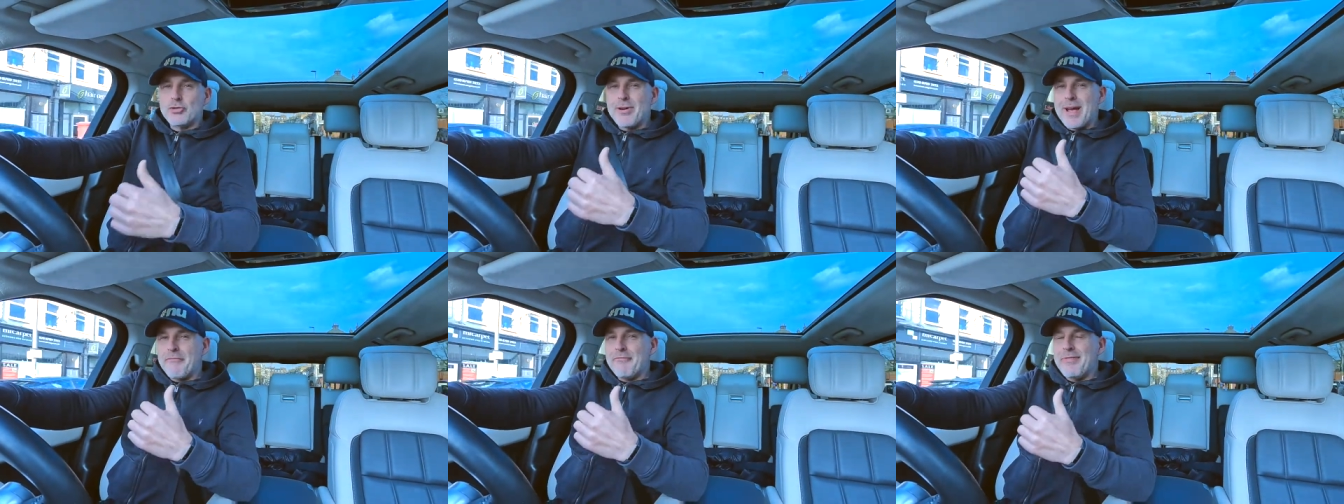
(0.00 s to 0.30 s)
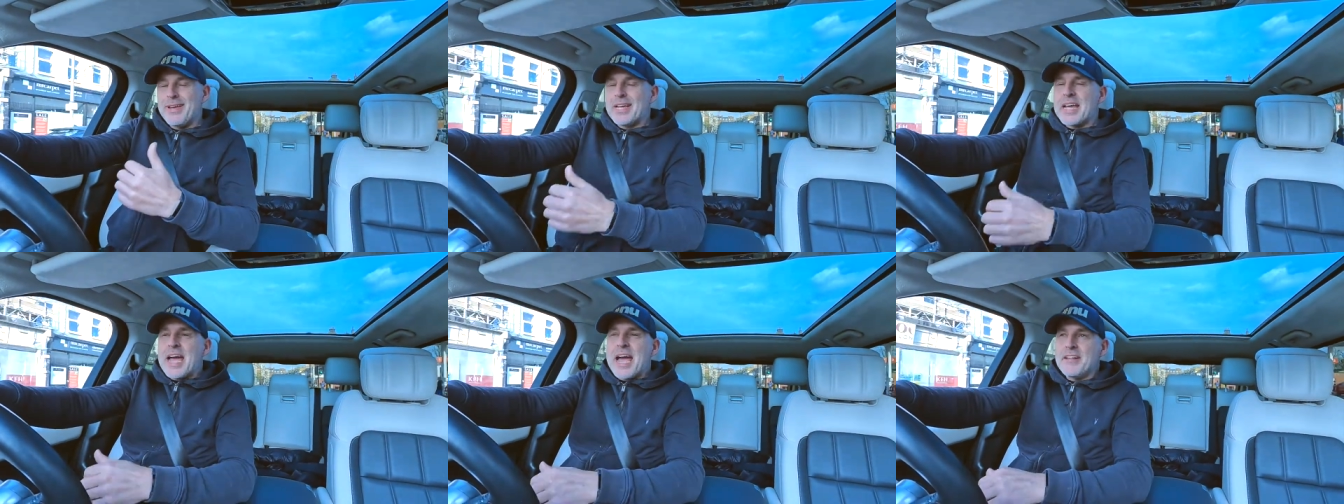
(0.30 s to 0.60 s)

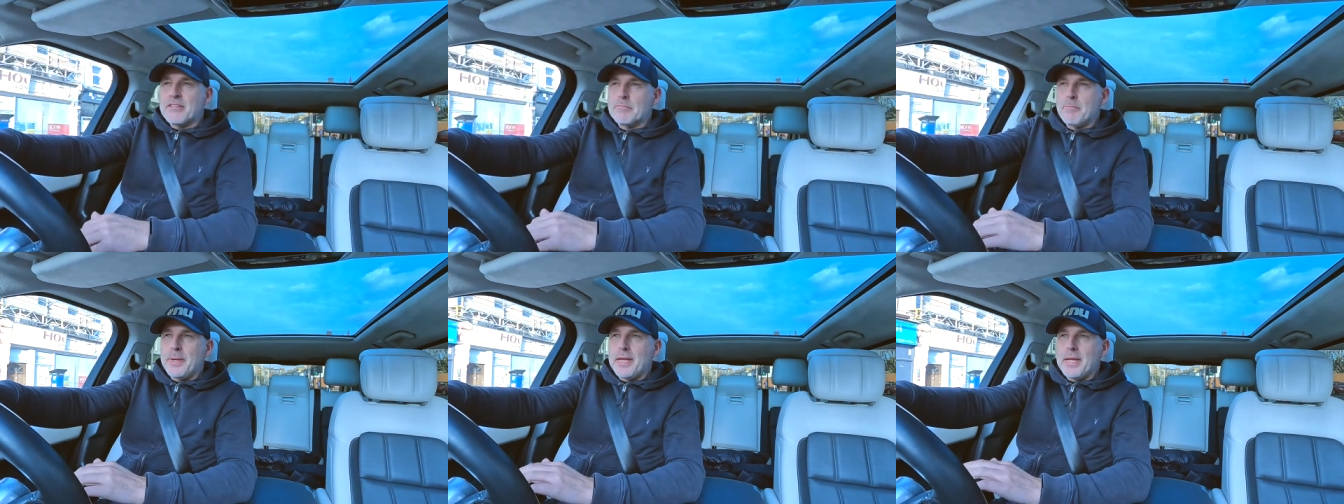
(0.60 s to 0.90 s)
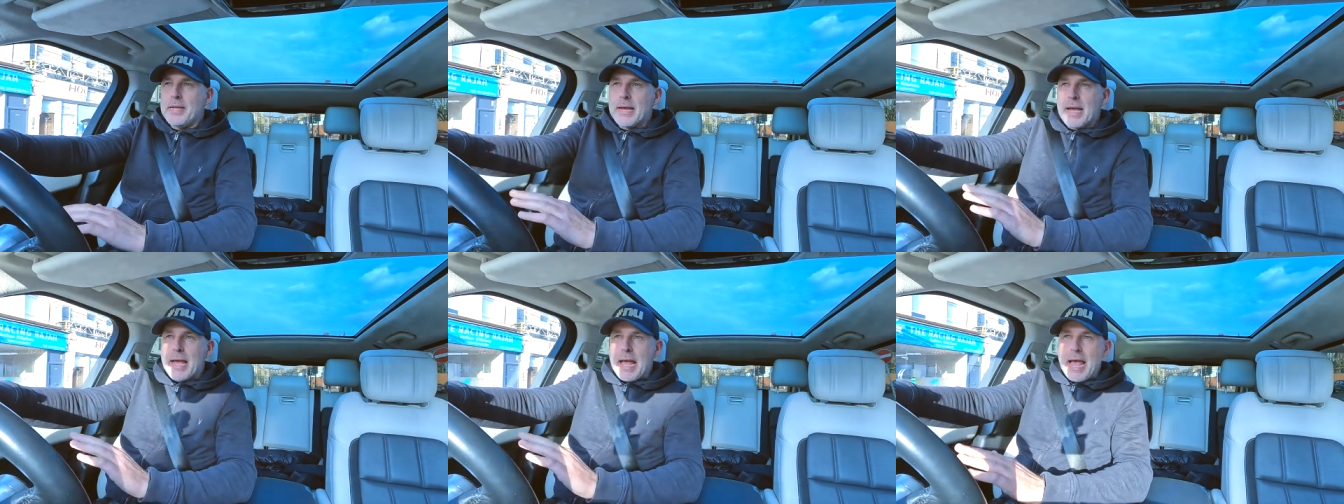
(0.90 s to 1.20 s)
Traffic has
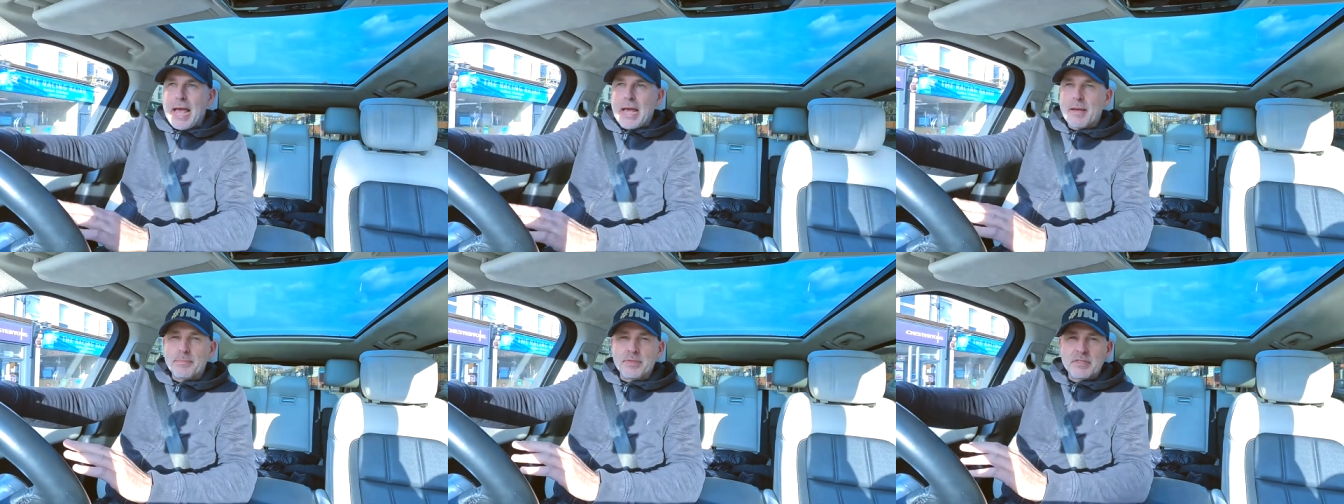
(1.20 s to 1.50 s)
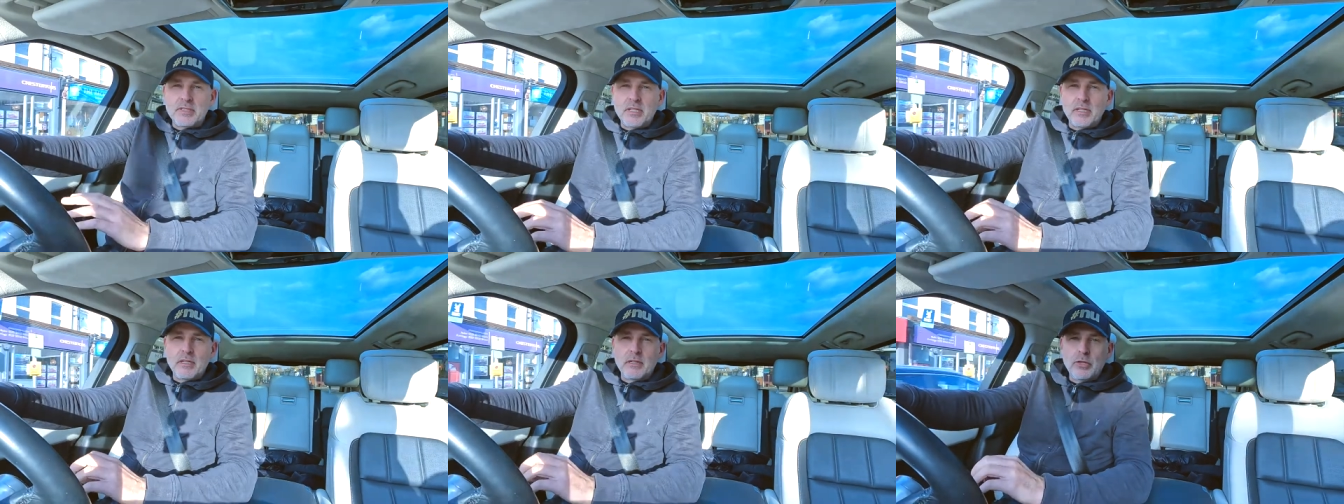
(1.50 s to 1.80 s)
been an
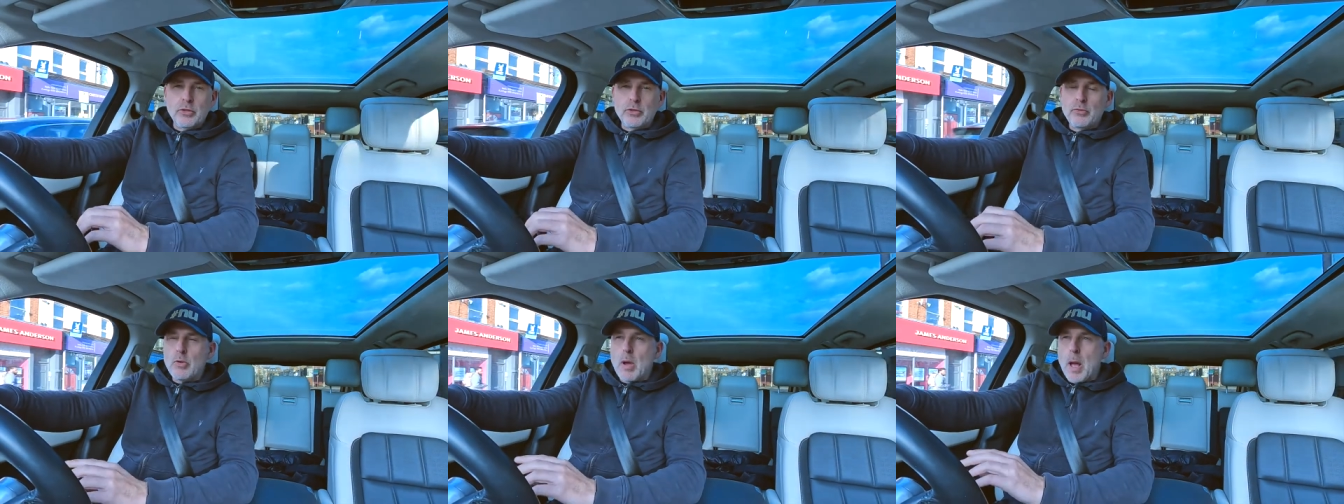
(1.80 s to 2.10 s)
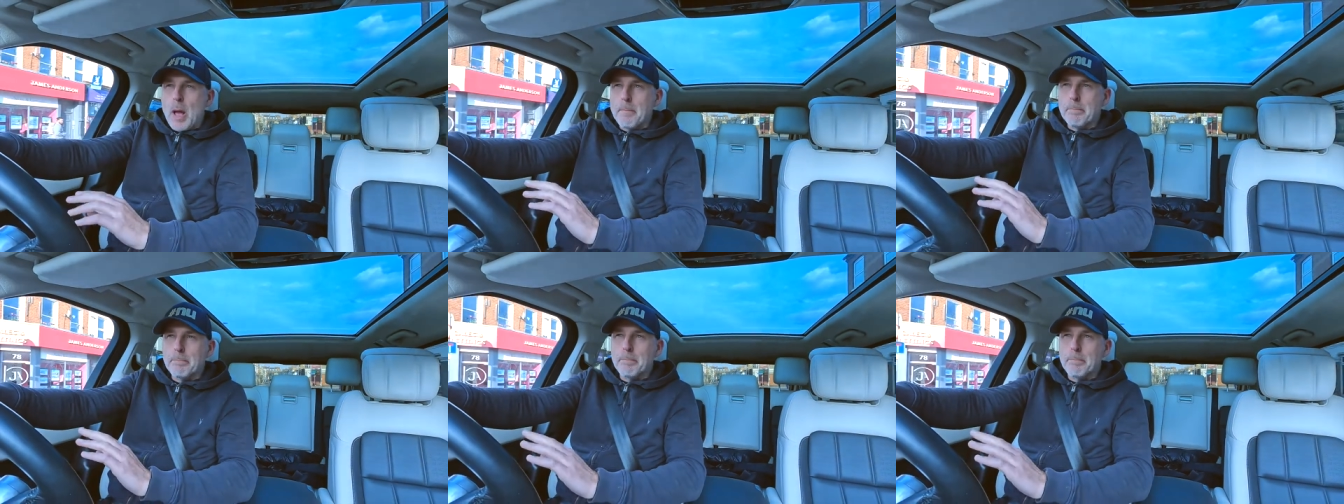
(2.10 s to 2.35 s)
absolute